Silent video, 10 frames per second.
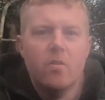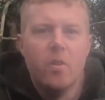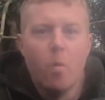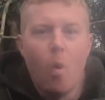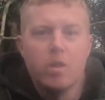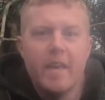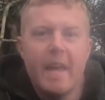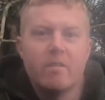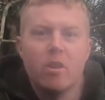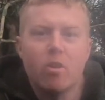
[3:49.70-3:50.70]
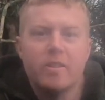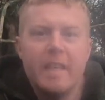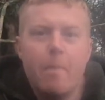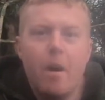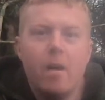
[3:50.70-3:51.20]
The water here is a lot
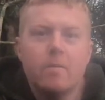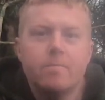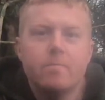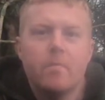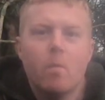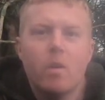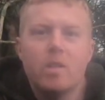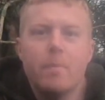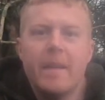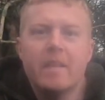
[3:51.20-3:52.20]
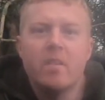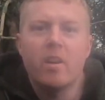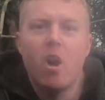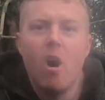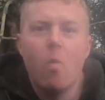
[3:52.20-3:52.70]
deeper, which means I
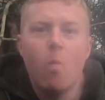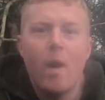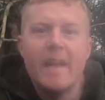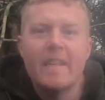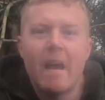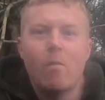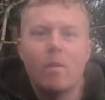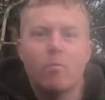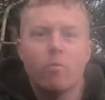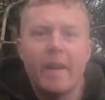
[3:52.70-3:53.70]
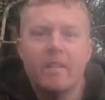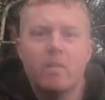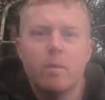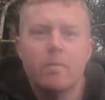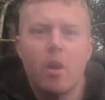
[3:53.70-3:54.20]
can't wade out and rake the
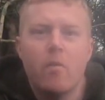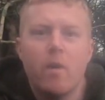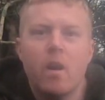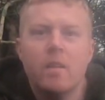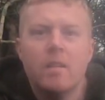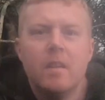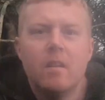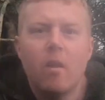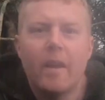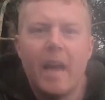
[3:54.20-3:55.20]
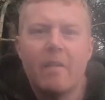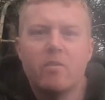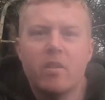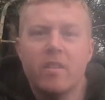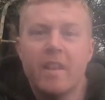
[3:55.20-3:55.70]
swims over like I have
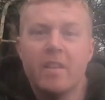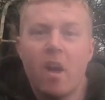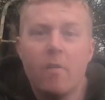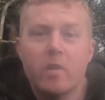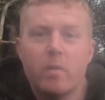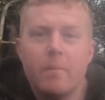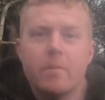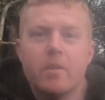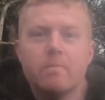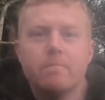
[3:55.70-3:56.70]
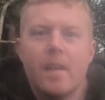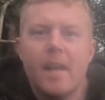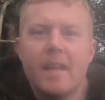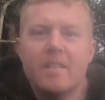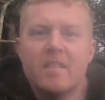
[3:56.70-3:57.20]
done in other swims.
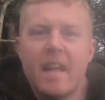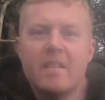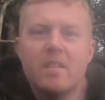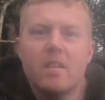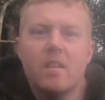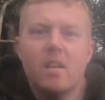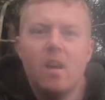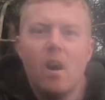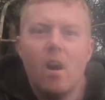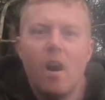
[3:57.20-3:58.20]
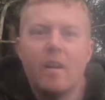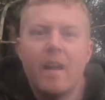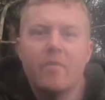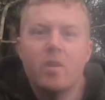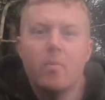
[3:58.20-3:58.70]
Instead, I'm gonna
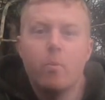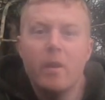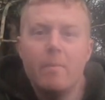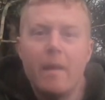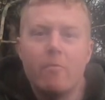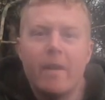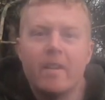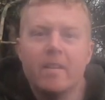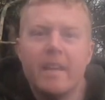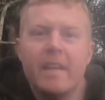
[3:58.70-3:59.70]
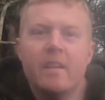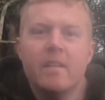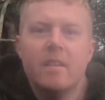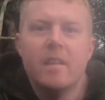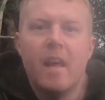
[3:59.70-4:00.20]
have to pre-bait regularly
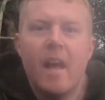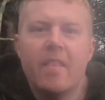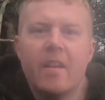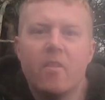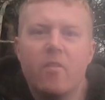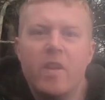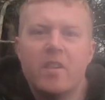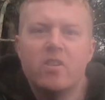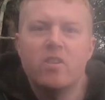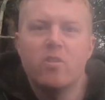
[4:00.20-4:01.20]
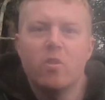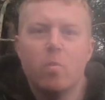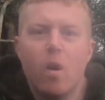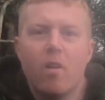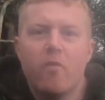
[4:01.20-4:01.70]
and let the fish do the
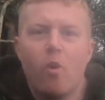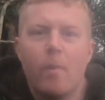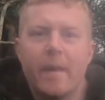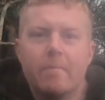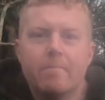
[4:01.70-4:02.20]
work for me.